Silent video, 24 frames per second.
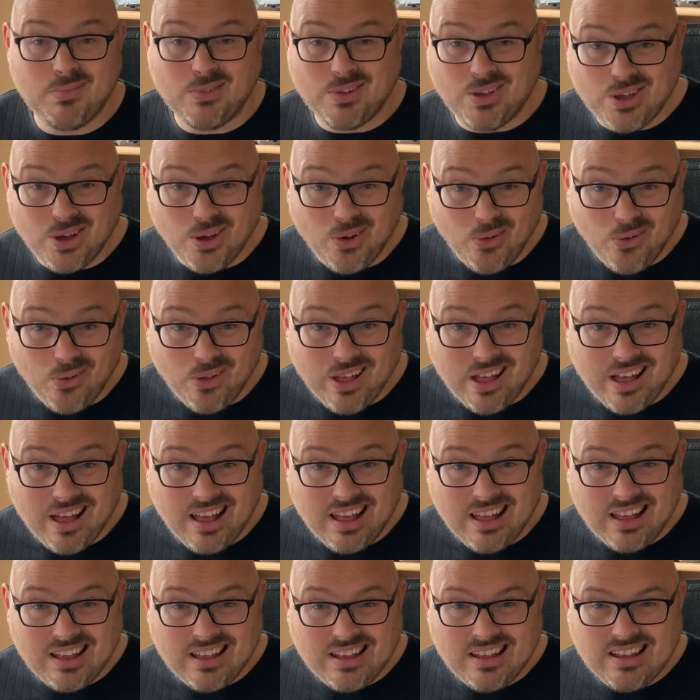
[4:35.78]
Cool,
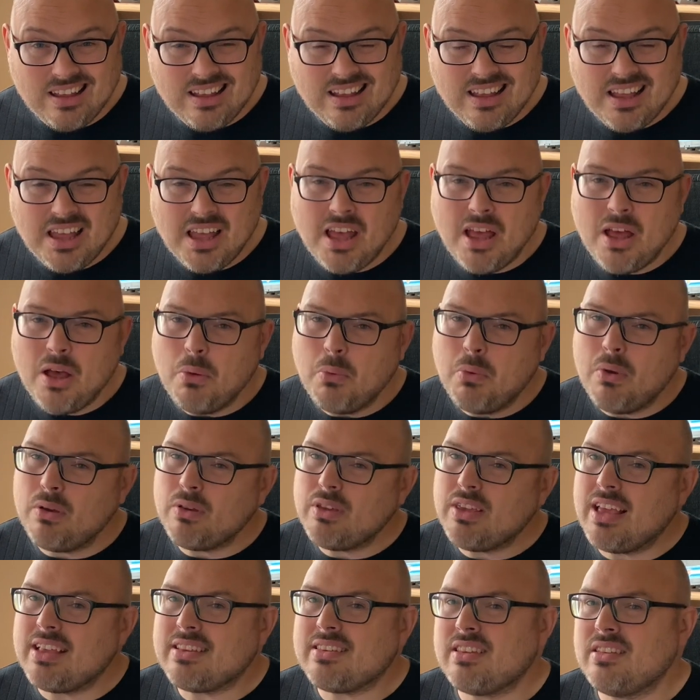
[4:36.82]
huh? Well,
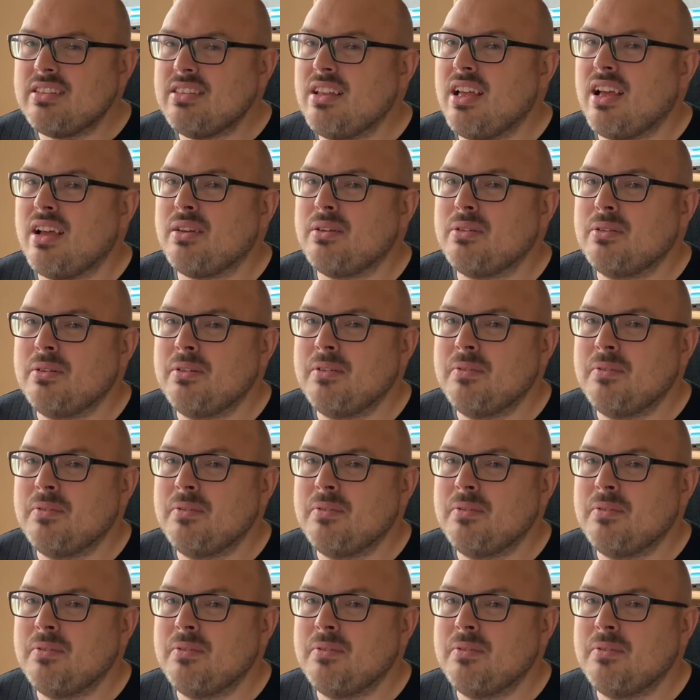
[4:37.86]
yes and no.